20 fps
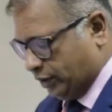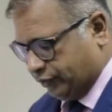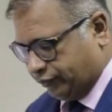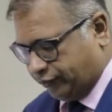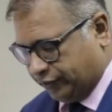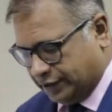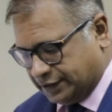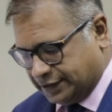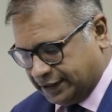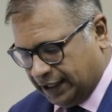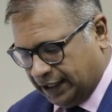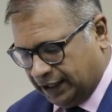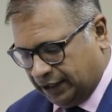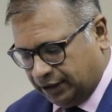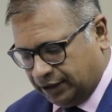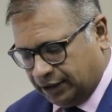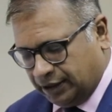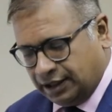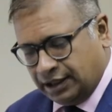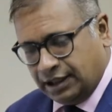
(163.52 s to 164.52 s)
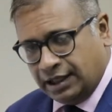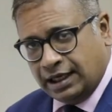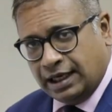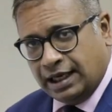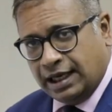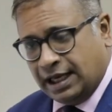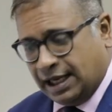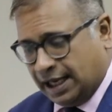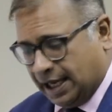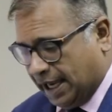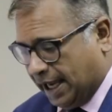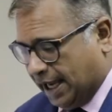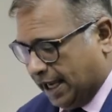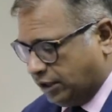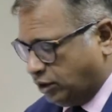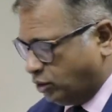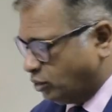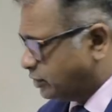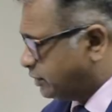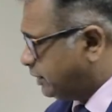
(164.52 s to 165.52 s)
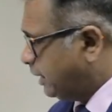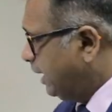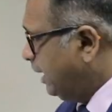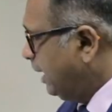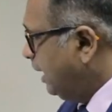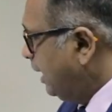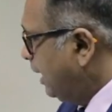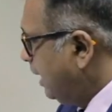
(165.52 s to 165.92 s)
atresia, and you see